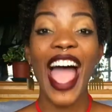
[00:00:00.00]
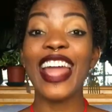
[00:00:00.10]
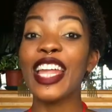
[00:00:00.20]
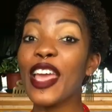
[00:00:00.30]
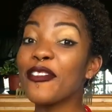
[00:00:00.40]

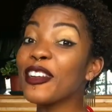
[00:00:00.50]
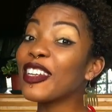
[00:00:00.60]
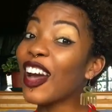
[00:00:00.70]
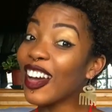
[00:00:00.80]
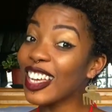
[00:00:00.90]
And if you're
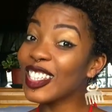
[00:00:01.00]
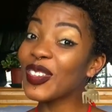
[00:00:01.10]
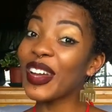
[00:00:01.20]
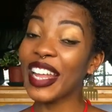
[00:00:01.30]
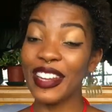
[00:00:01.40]
talking
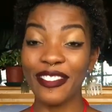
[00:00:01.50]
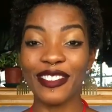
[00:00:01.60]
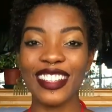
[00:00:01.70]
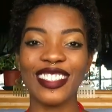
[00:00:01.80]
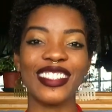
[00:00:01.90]
to an
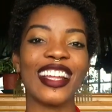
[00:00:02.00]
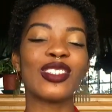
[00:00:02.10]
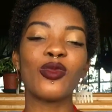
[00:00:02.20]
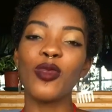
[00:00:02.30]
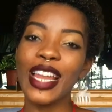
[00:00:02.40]
influencer
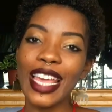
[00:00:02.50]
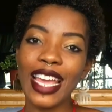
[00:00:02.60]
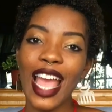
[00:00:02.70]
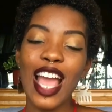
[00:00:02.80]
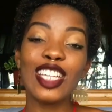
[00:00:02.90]
that's
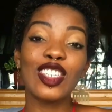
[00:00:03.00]
willing